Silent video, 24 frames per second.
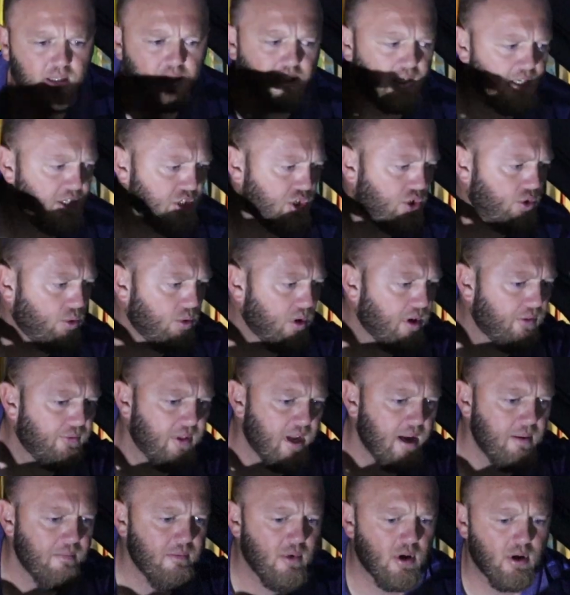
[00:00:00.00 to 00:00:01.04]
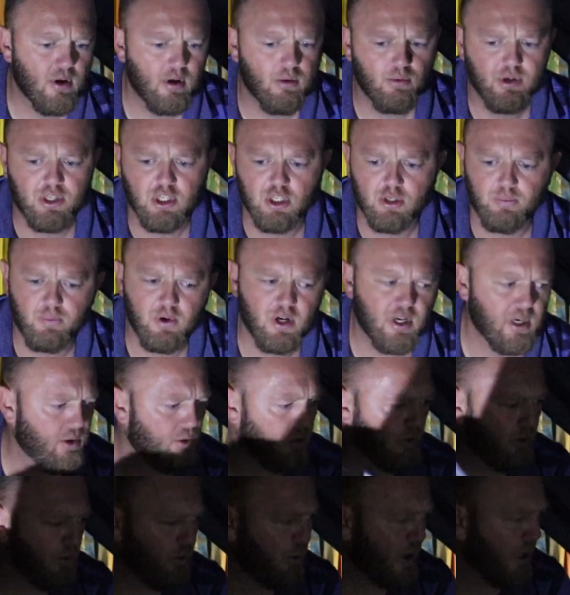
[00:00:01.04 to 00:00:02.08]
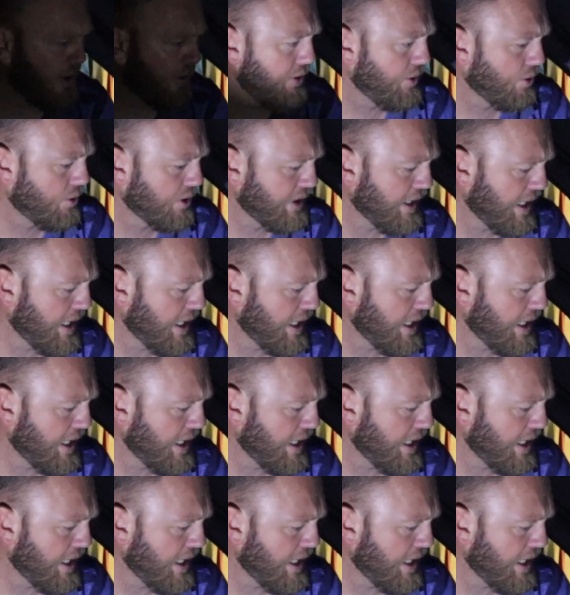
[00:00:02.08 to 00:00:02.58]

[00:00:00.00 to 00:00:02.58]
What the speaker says: There's 2 of them, which is pretty cool, well thought